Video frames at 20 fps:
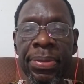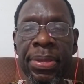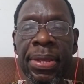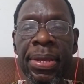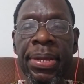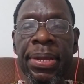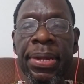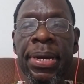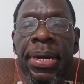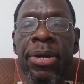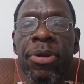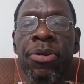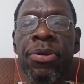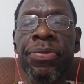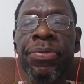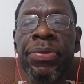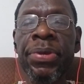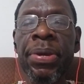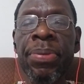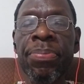in our
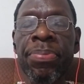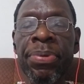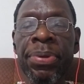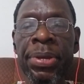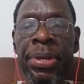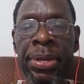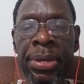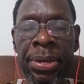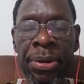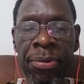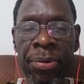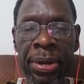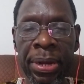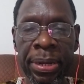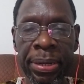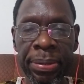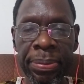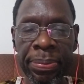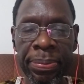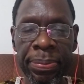contemporary era.
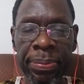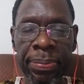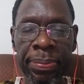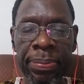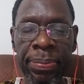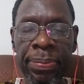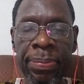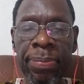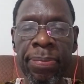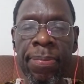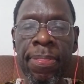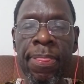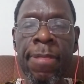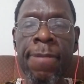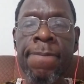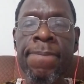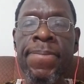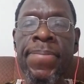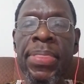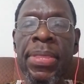
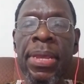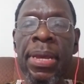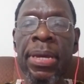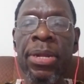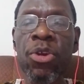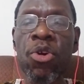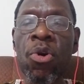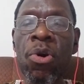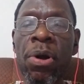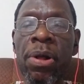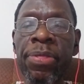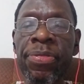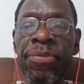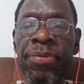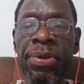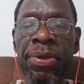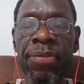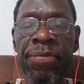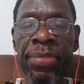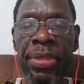And all three
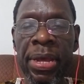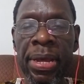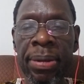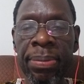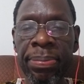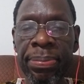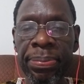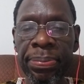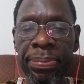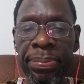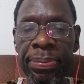of them